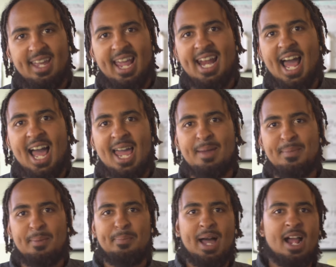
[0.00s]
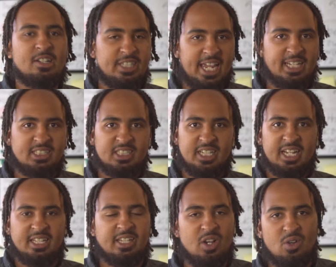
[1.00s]
and I am a buyer's agent
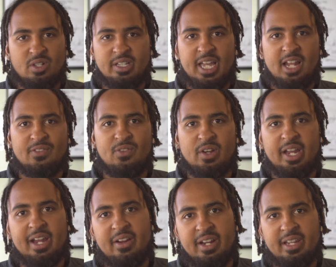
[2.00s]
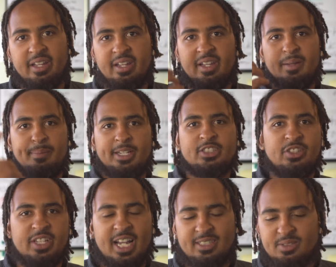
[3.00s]
in the Oakland, California area. Make sure
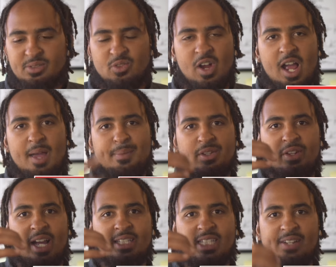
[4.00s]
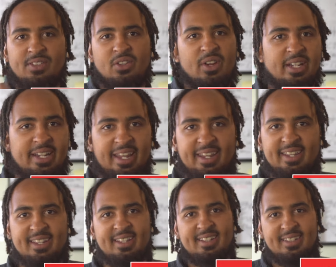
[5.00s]
you guys subscribe and you guys have a great day.